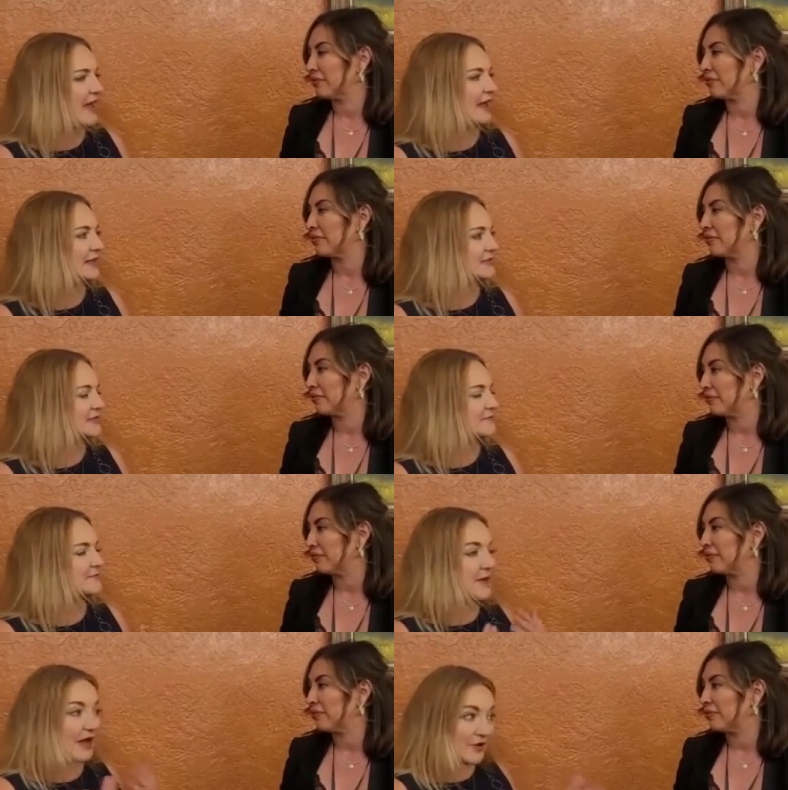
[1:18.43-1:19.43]

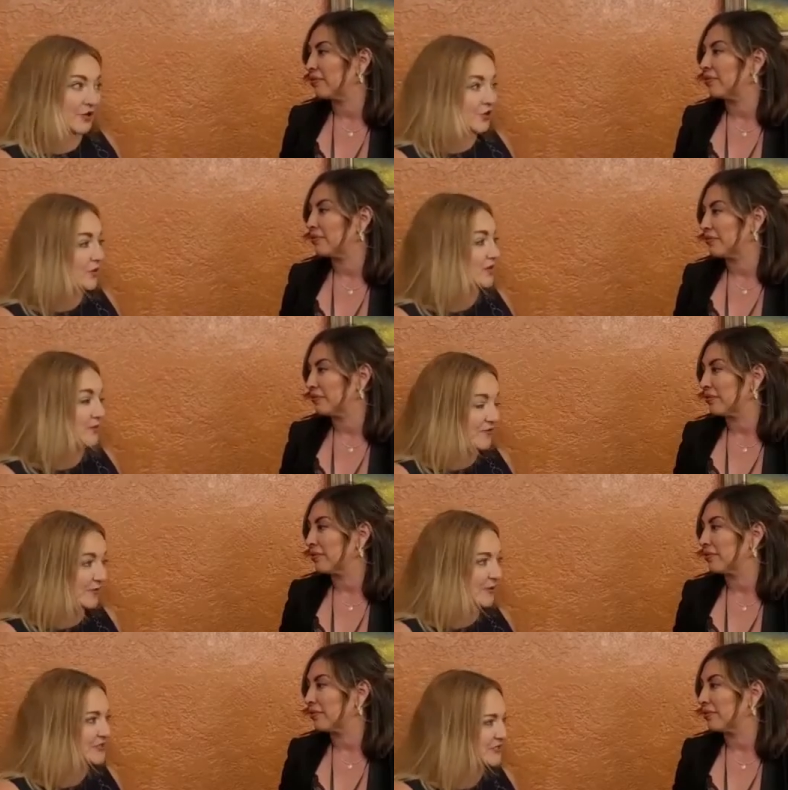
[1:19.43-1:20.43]
Speaker 1: And you are the
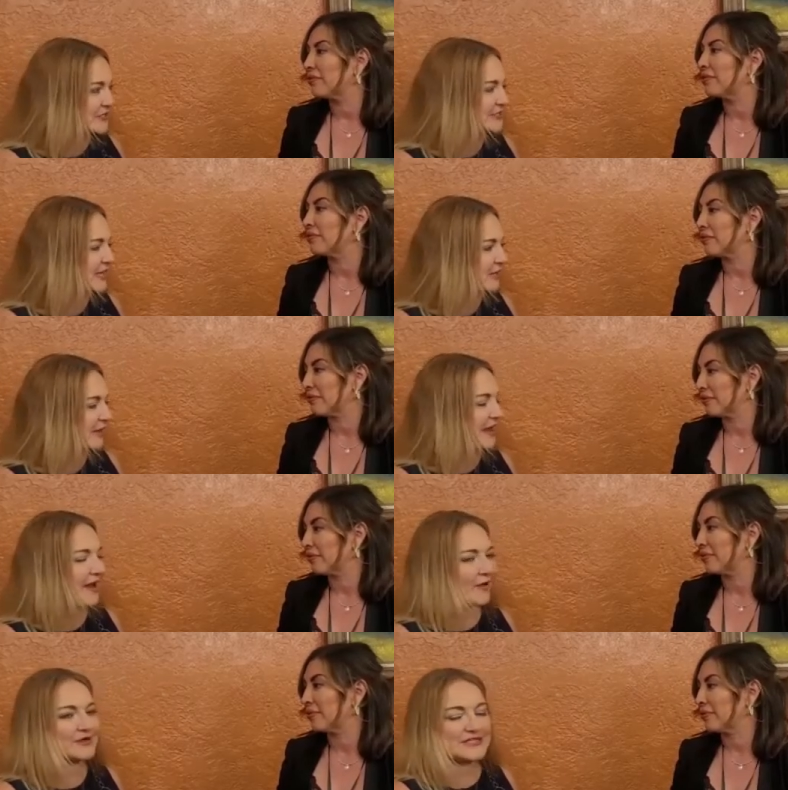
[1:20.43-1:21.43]
perfect person to tell me
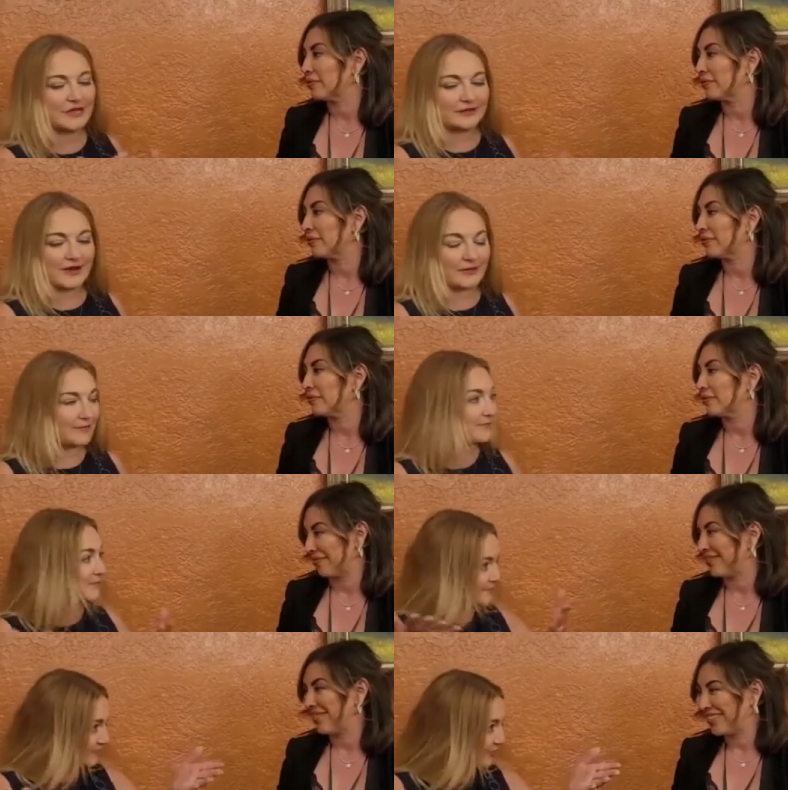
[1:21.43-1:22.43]
or tell our
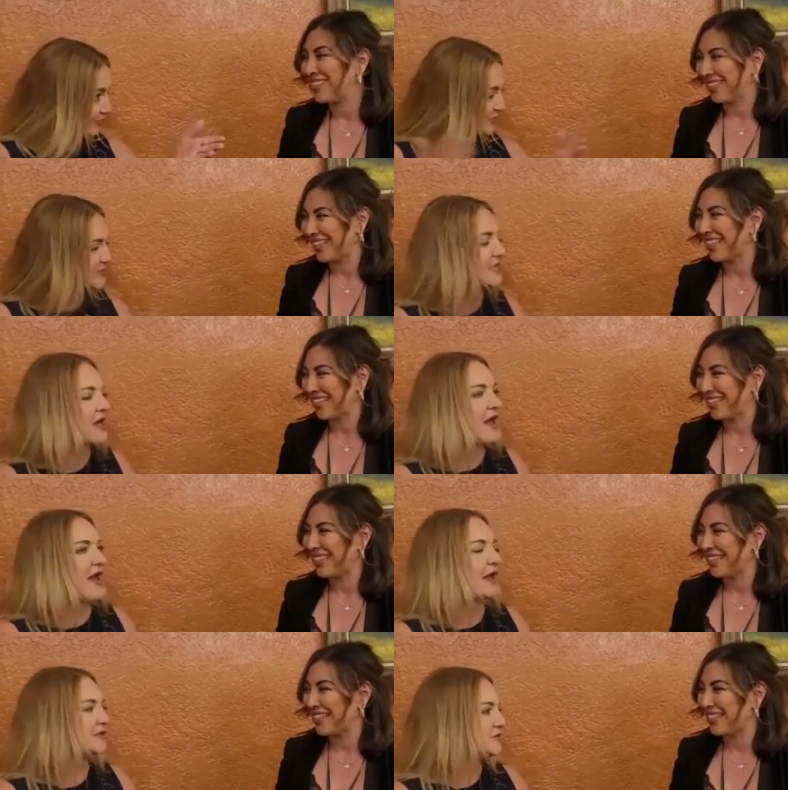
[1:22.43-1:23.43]
viewers
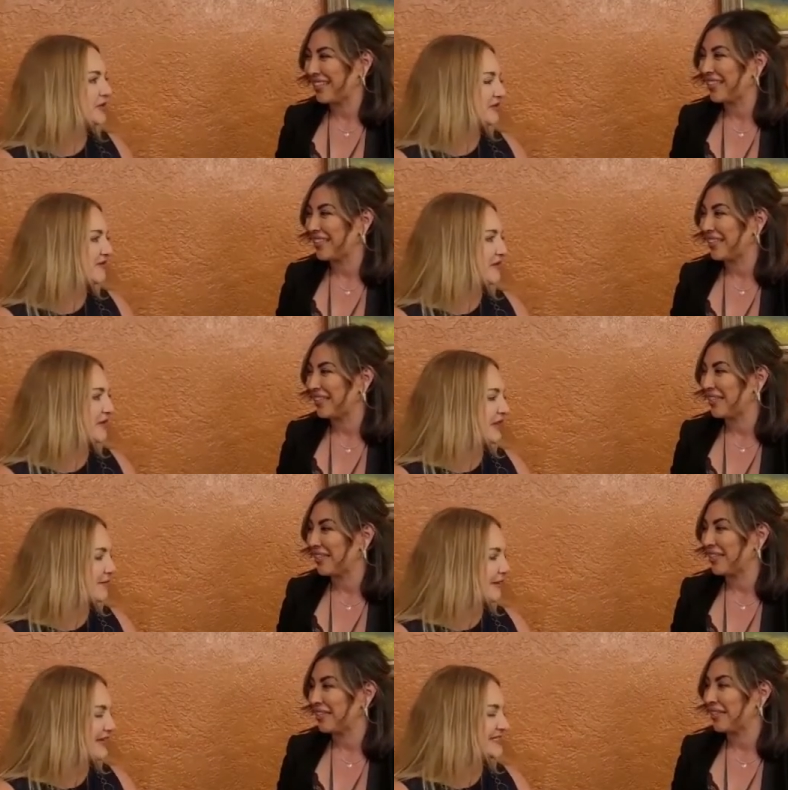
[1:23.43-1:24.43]
how to
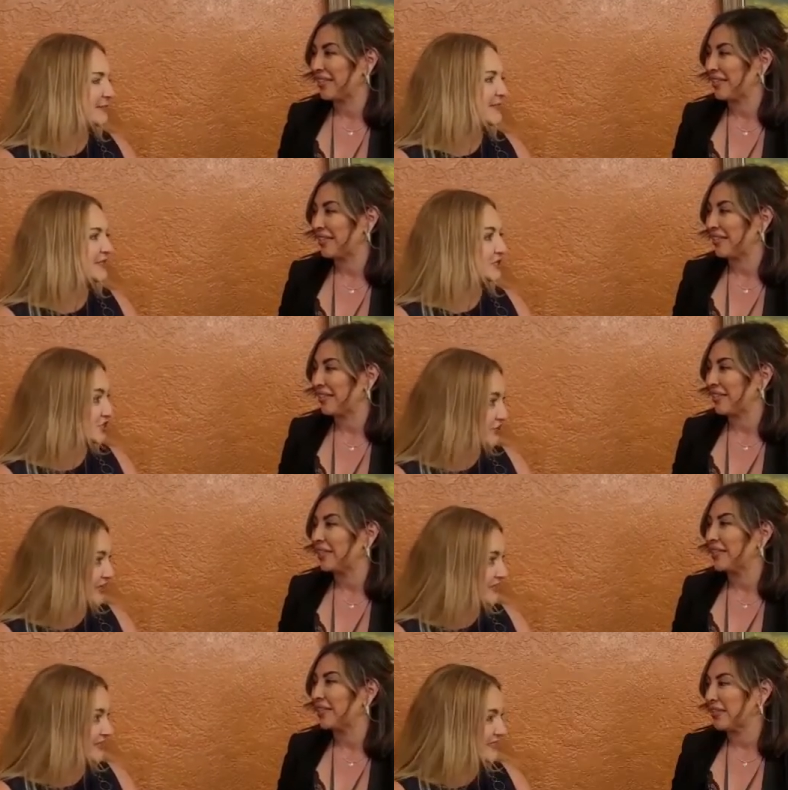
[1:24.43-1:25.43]
eliminate some of the
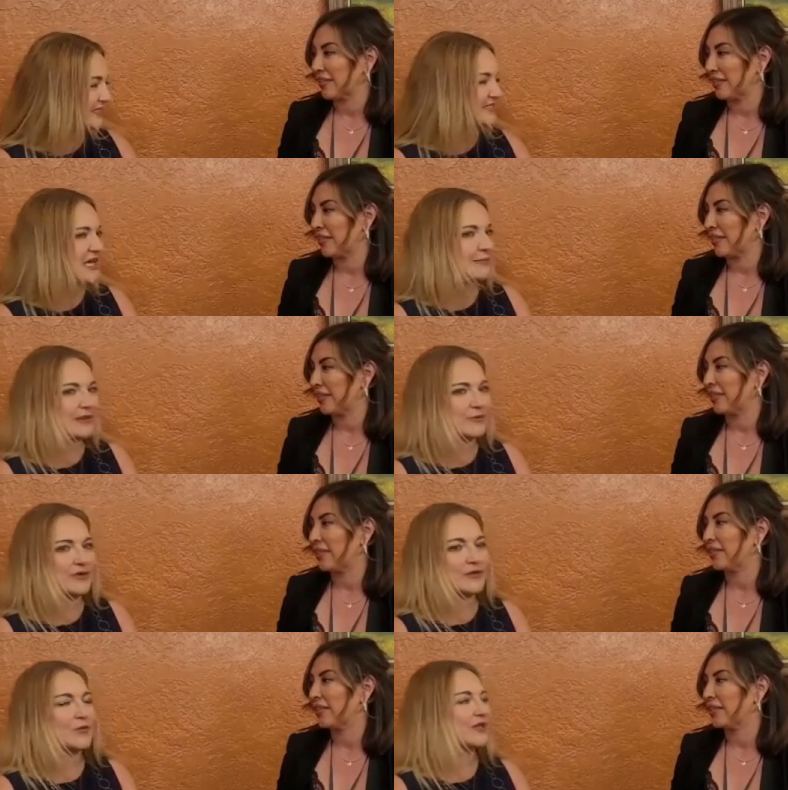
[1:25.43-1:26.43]
stress that's coming
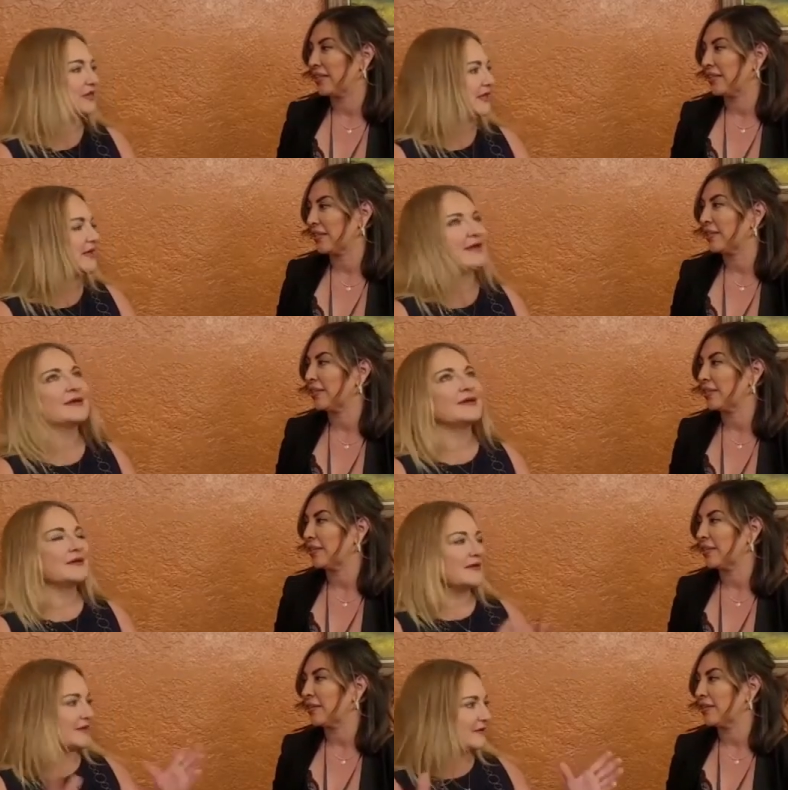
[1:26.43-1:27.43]
with what the
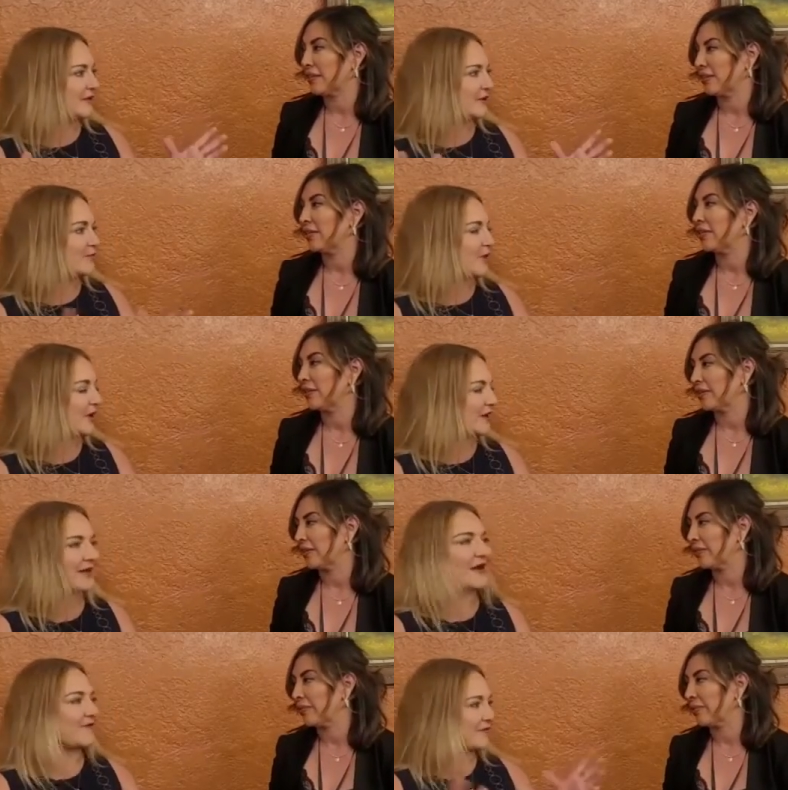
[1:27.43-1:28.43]
you know
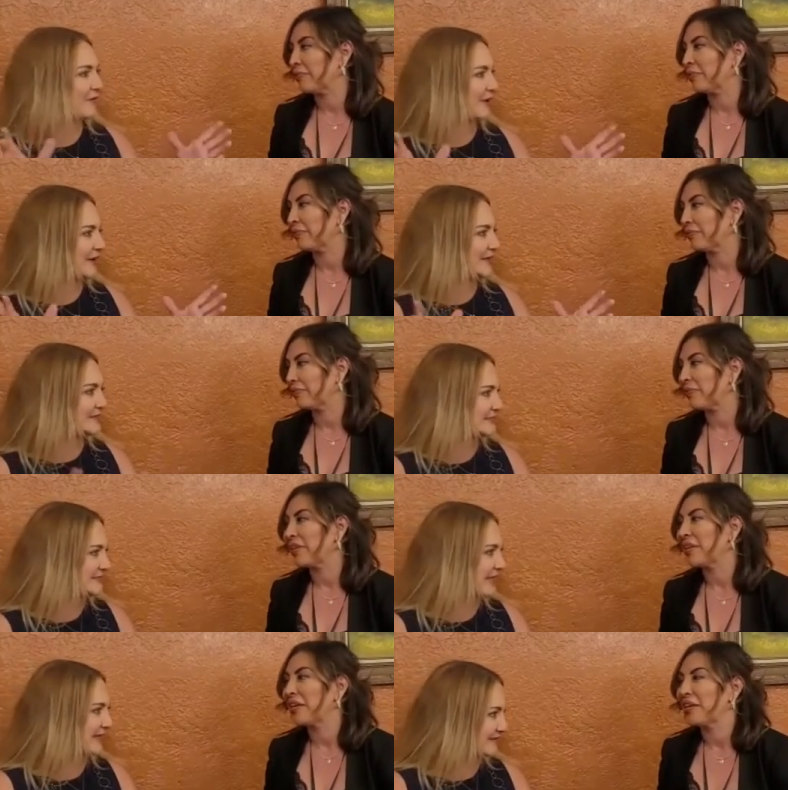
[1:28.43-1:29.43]
market er, the market
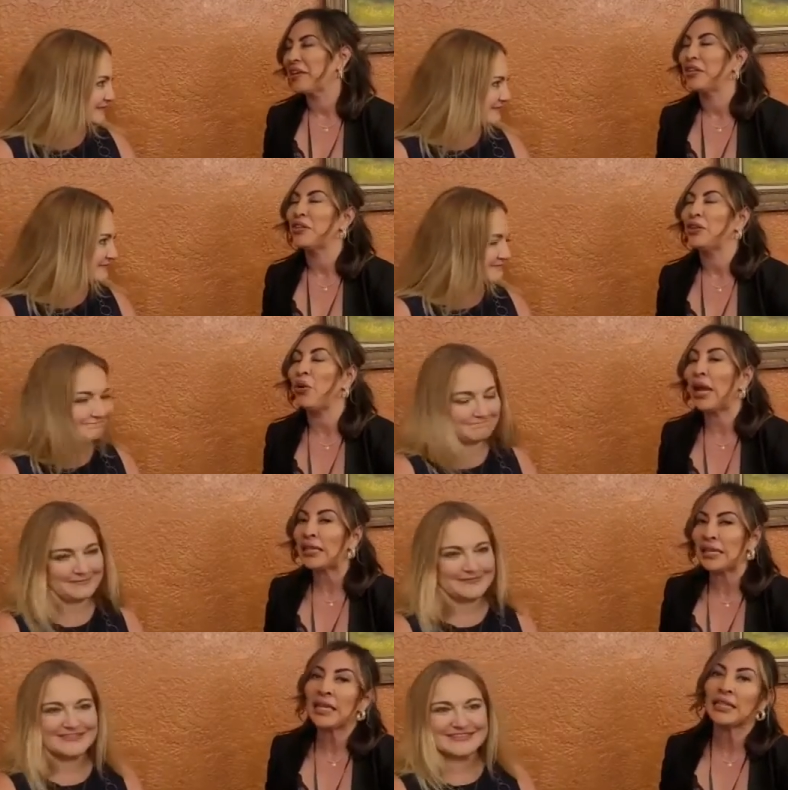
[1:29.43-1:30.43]
is saying. So
Speaker 2: I
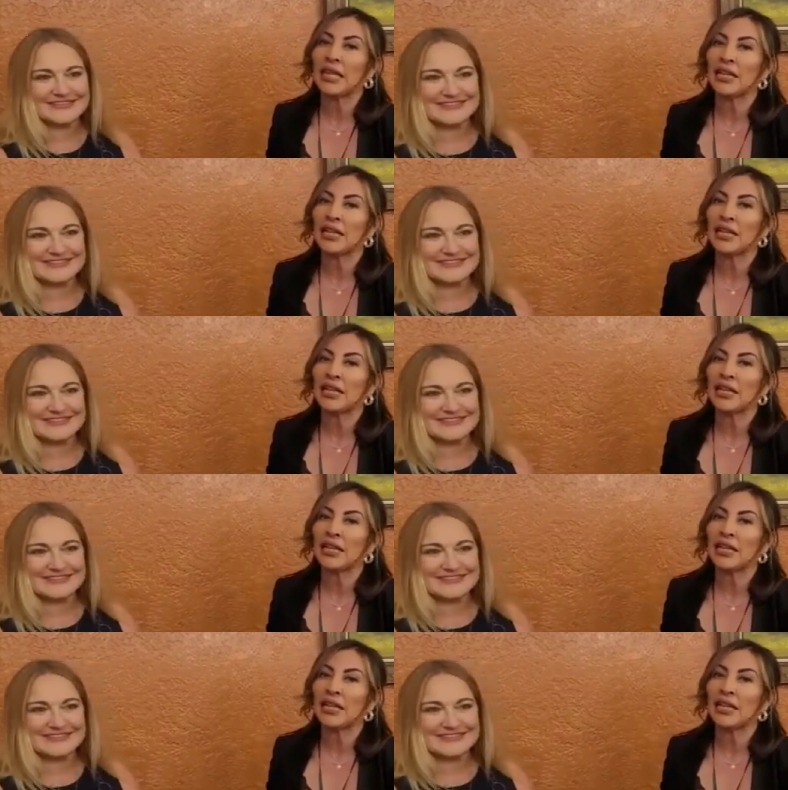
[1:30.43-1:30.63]
think